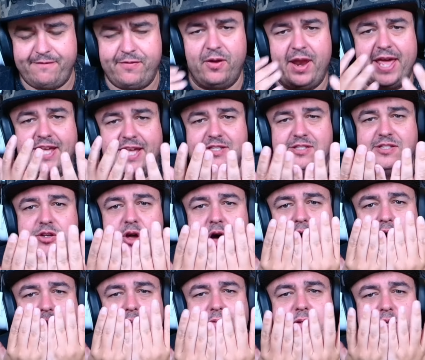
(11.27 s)
feel like it's
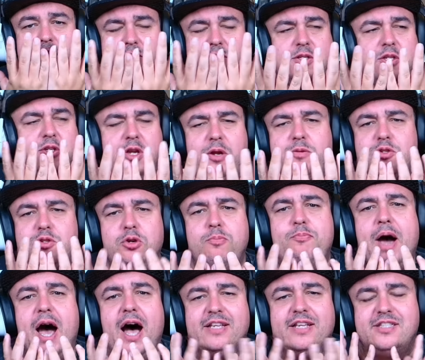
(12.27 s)
not, you know, too
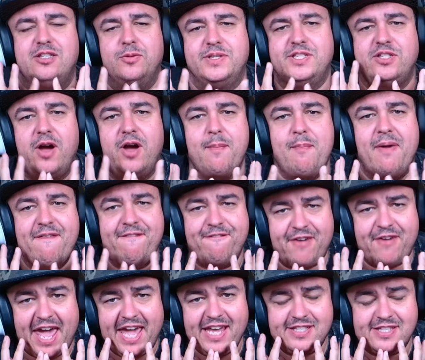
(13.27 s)
personal. It's not in my
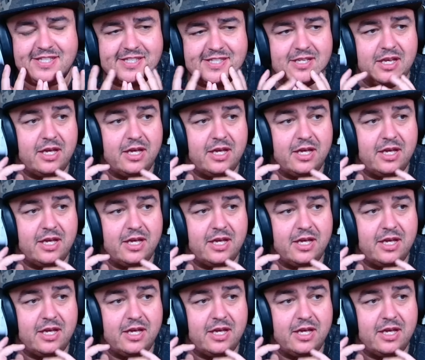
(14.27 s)
face.